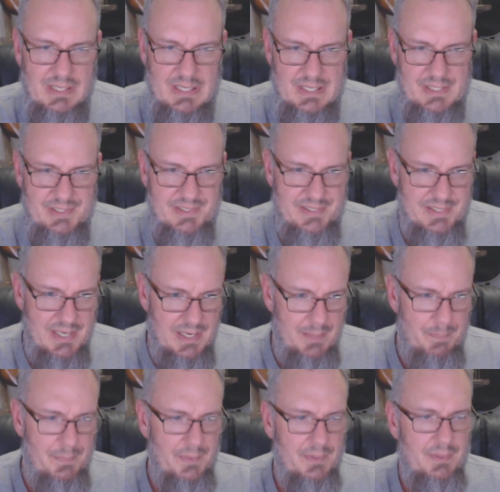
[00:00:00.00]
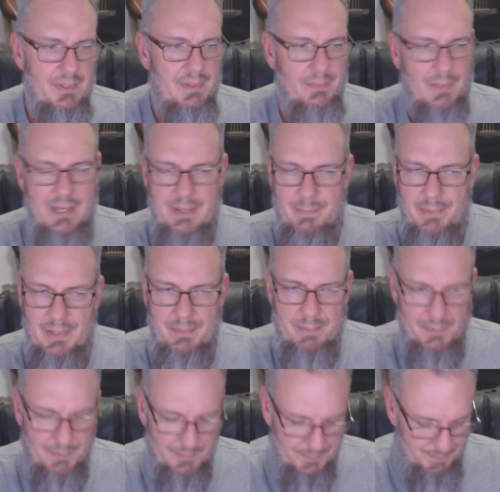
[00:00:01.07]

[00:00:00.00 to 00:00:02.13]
steep and the way people